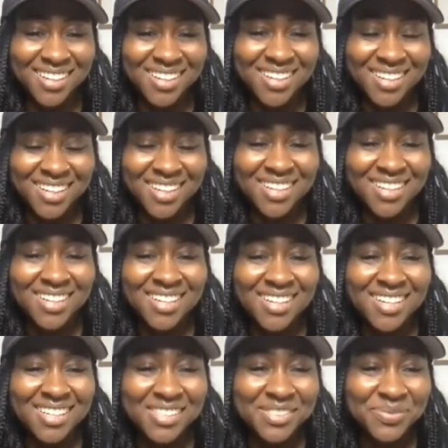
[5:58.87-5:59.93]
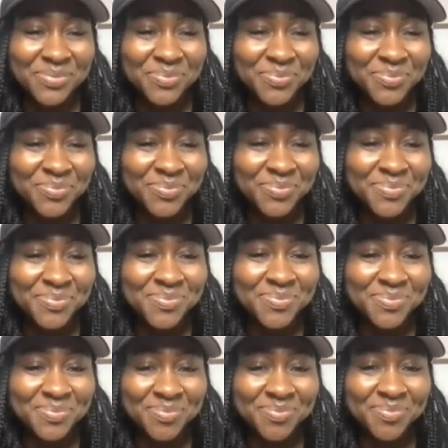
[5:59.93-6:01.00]

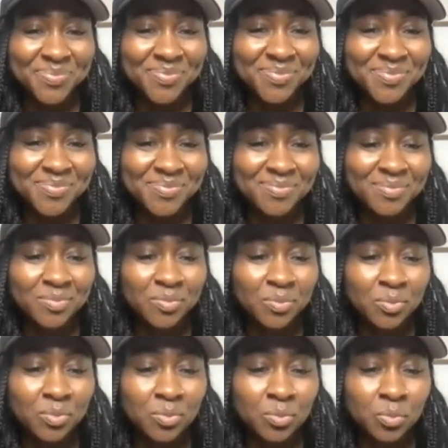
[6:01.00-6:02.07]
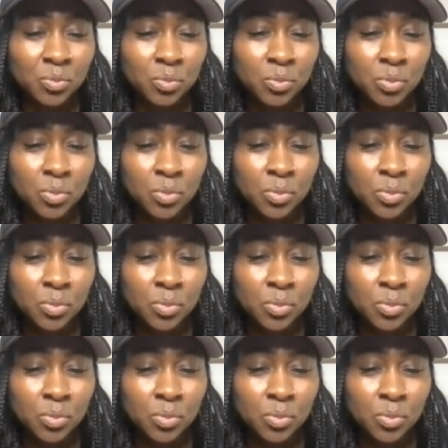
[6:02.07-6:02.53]
This person isn't speaking.